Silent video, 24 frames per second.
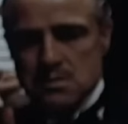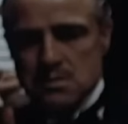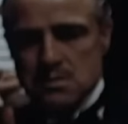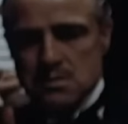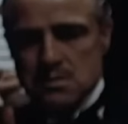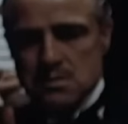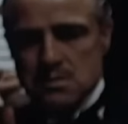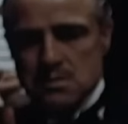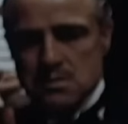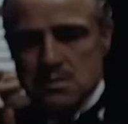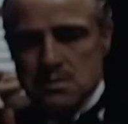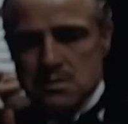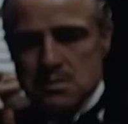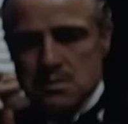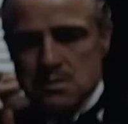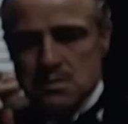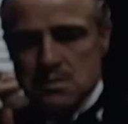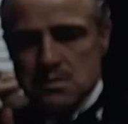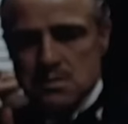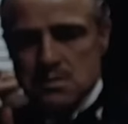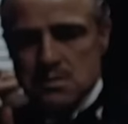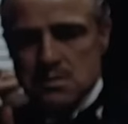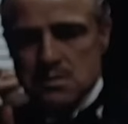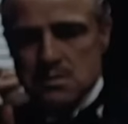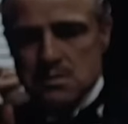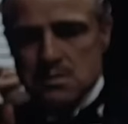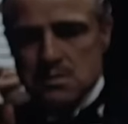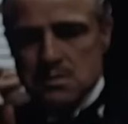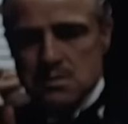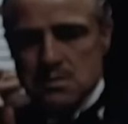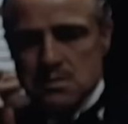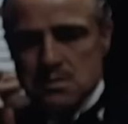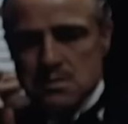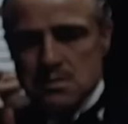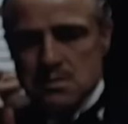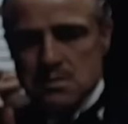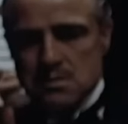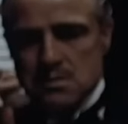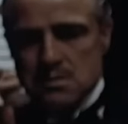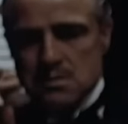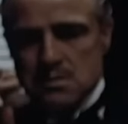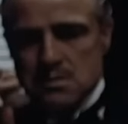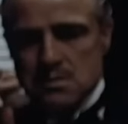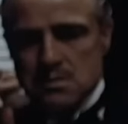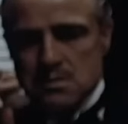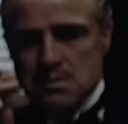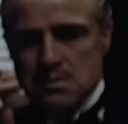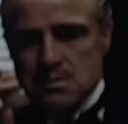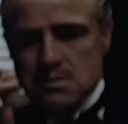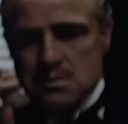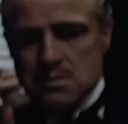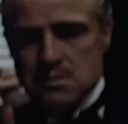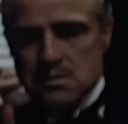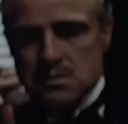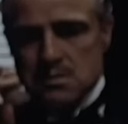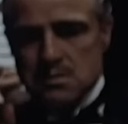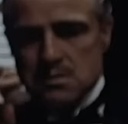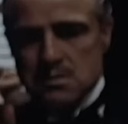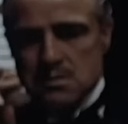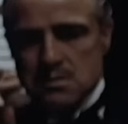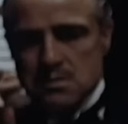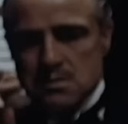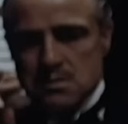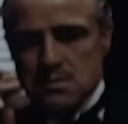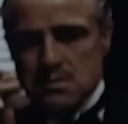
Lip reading: (not speaking)